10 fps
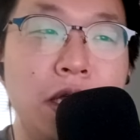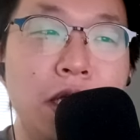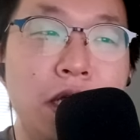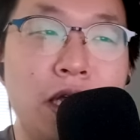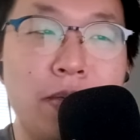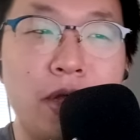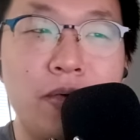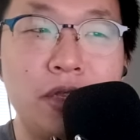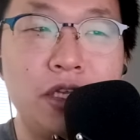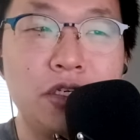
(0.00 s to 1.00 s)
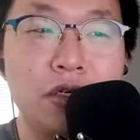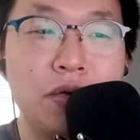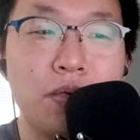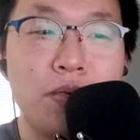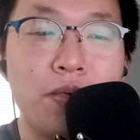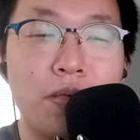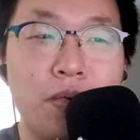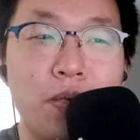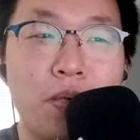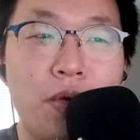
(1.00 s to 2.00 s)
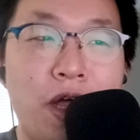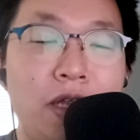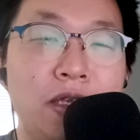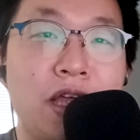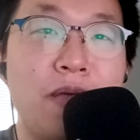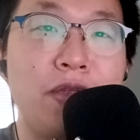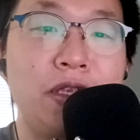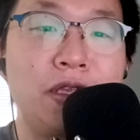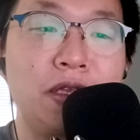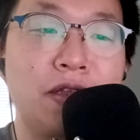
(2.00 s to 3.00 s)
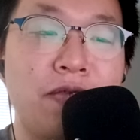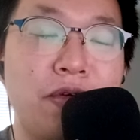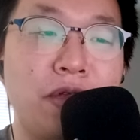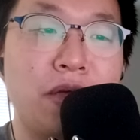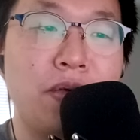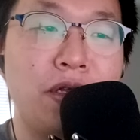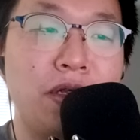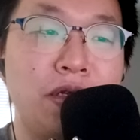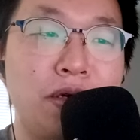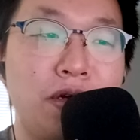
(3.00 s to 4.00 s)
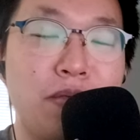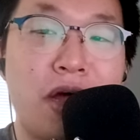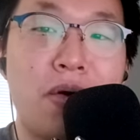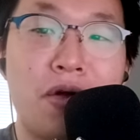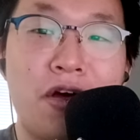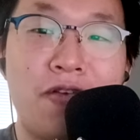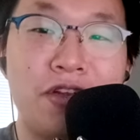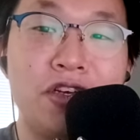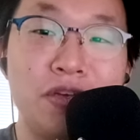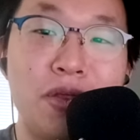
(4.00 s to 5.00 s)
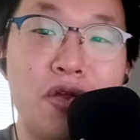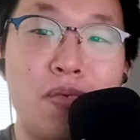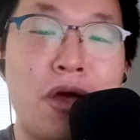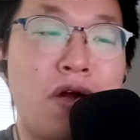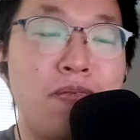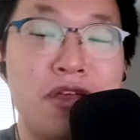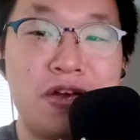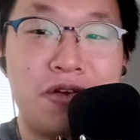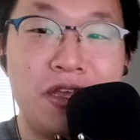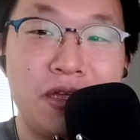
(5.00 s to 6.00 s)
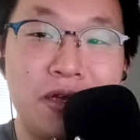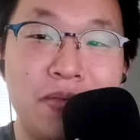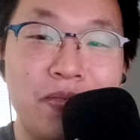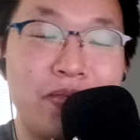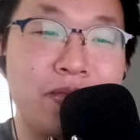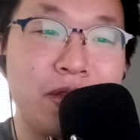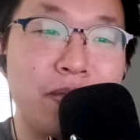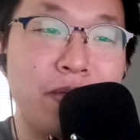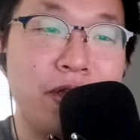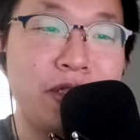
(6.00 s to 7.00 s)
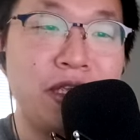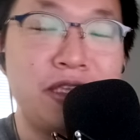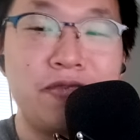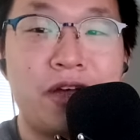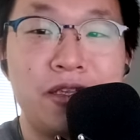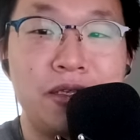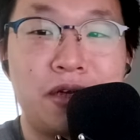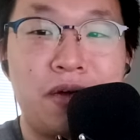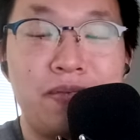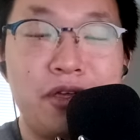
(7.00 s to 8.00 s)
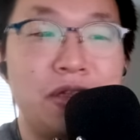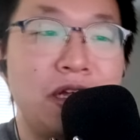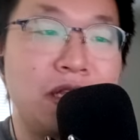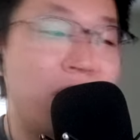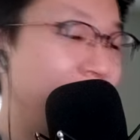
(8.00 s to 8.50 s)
Yeah, I'm not really sure why this happens because I feel like when you turn the power off, there should be no power period. But these devices aren't built like that.